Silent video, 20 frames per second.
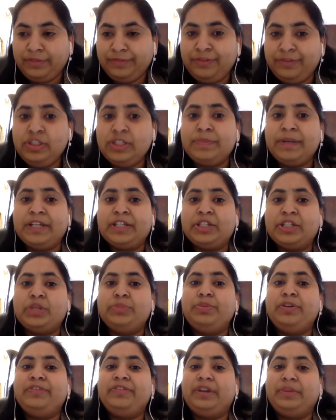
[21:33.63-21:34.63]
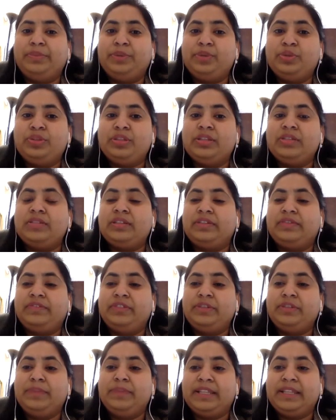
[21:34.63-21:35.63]
full spectrum of abuses
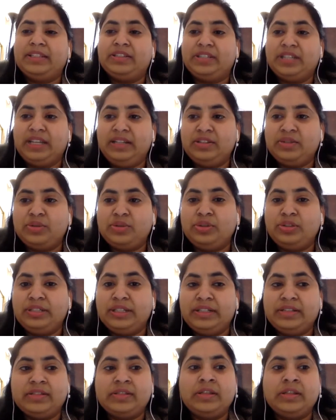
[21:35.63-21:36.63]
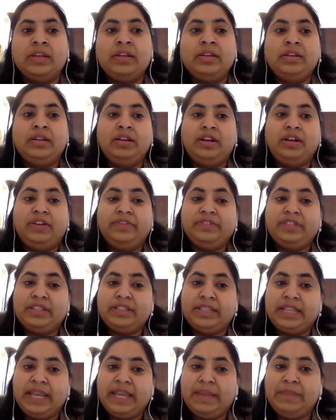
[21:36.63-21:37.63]
suffered by the child soldiers of the
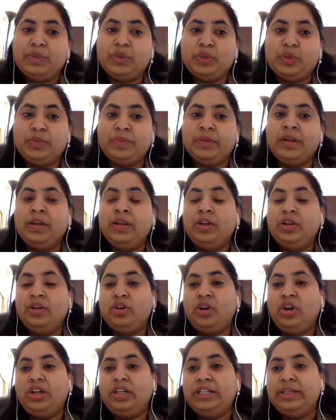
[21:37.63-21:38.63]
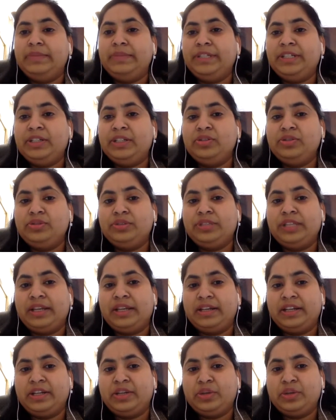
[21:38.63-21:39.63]
same group, not limiting to their
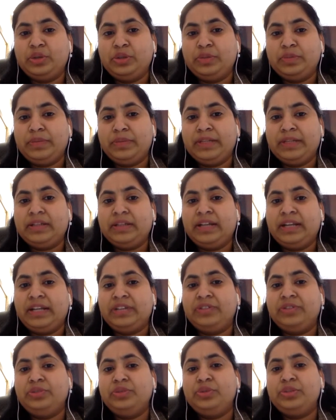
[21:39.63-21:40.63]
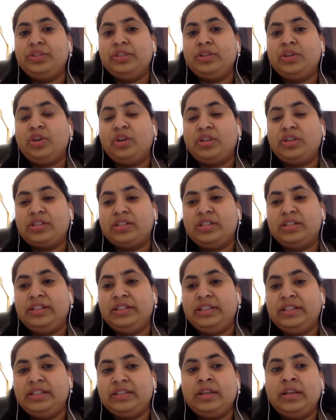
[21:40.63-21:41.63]
recruitment and use in
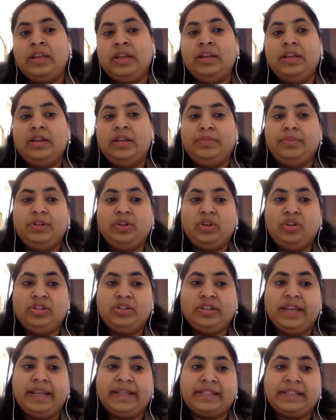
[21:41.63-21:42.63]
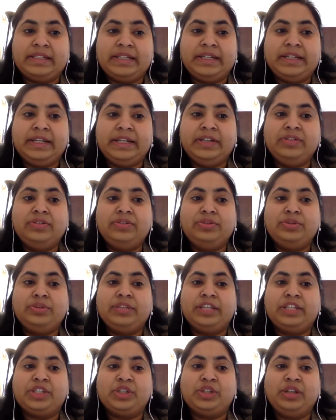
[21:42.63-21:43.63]
hostilities, but also extending to
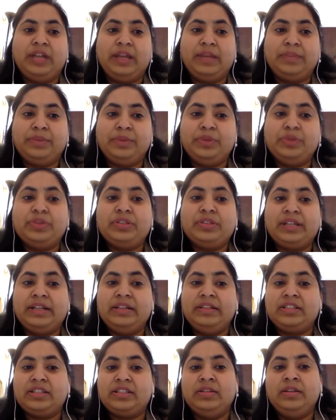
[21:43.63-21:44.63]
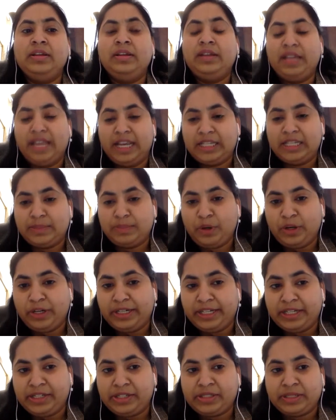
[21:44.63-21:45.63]
sexual abuse and
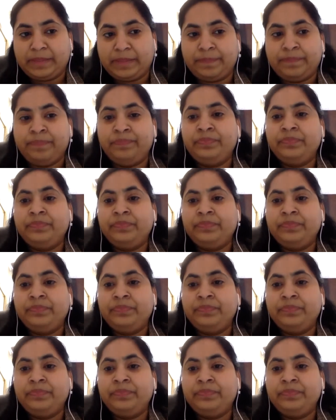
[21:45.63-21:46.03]
exploitation.